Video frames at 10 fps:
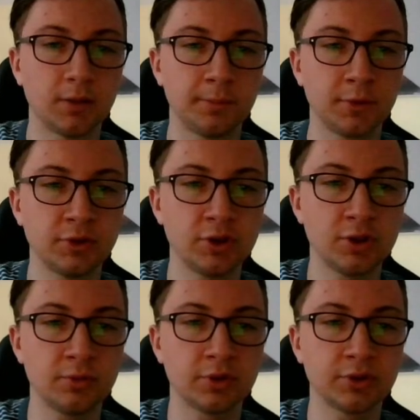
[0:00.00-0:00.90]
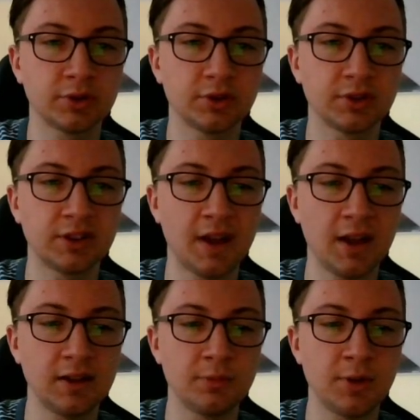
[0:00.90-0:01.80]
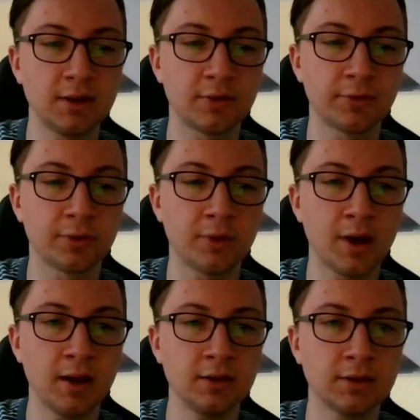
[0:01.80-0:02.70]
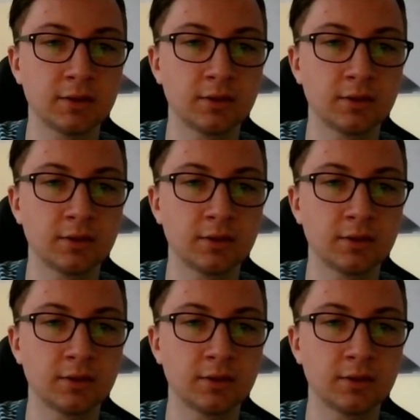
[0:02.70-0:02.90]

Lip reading: position was slightly better for white,